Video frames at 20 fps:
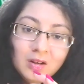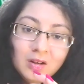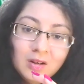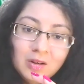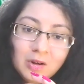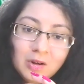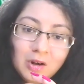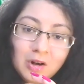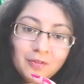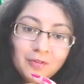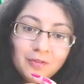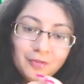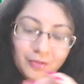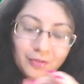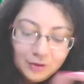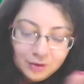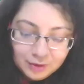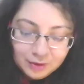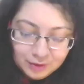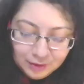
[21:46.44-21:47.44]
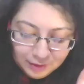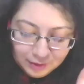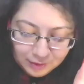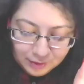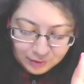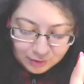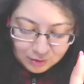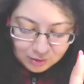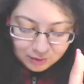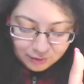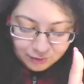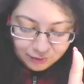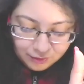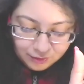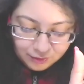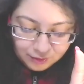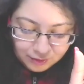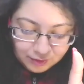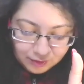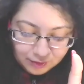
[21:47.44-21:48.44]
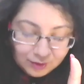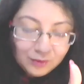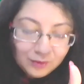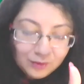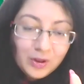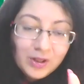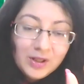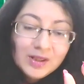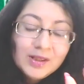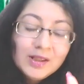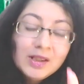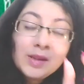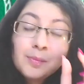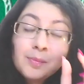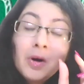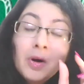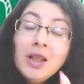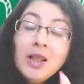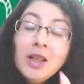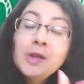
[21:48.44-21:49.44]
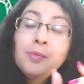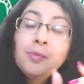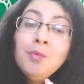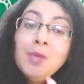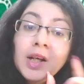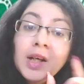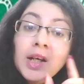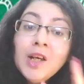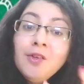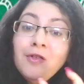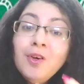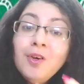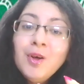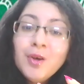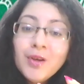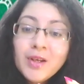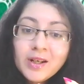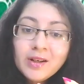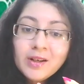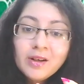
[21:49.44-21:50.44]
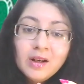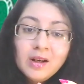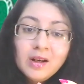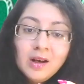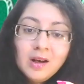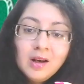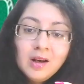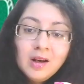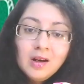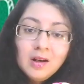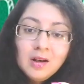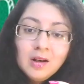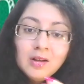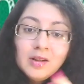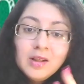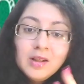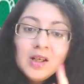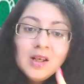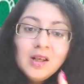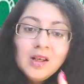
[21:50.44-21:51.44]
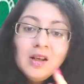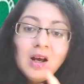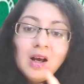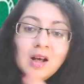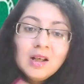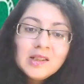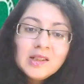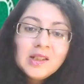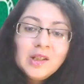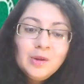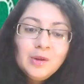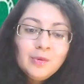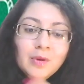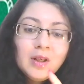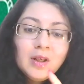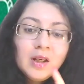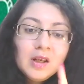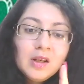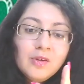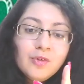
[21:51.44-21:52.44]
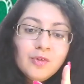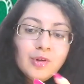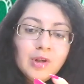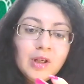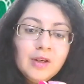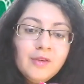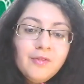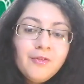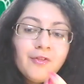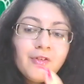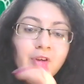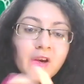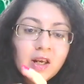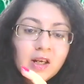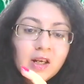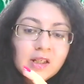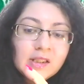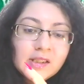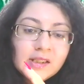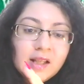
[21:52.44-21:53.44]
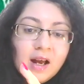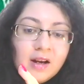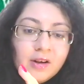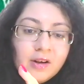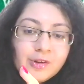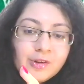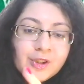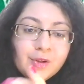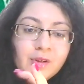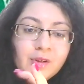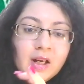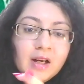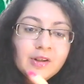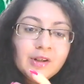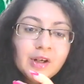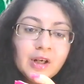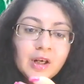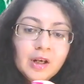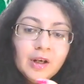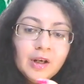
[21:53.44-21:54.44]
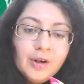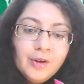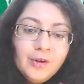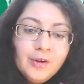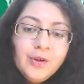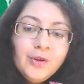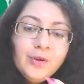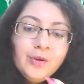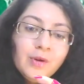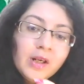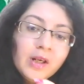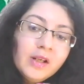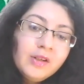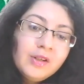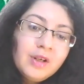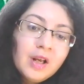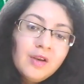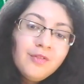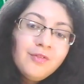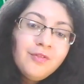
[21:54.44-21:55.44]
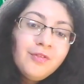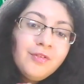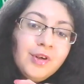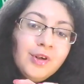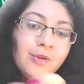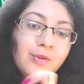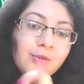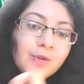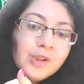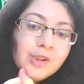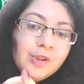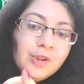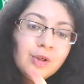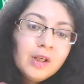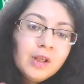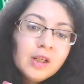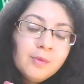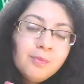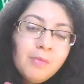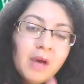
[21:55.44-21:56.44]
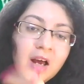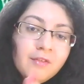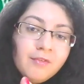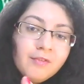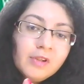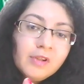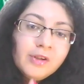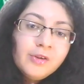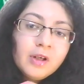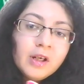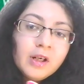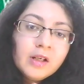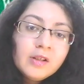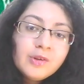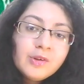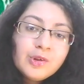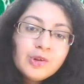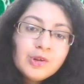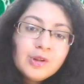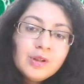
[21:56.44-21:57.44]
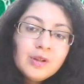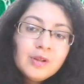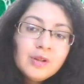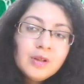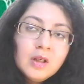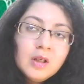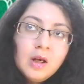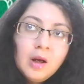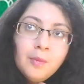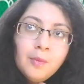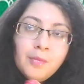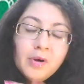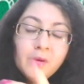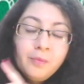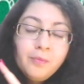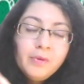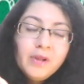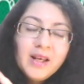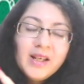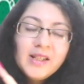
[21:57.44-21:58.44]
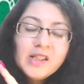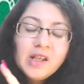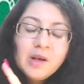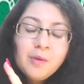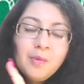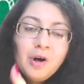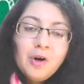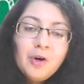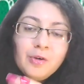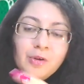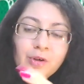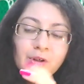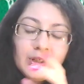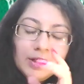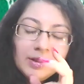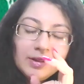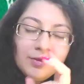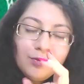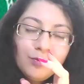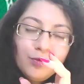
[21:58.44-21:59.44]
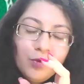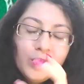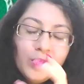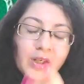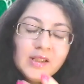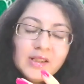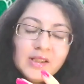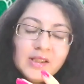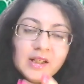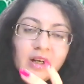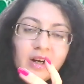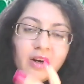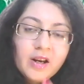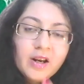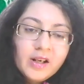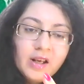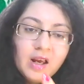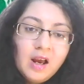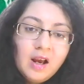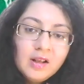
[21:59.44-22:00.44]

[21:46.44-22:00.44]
of uh, of what is the smallest meaningful unit, they can ask you, they can rephrase that so that you get confused, you get baffled, you get perplexed about what is the correct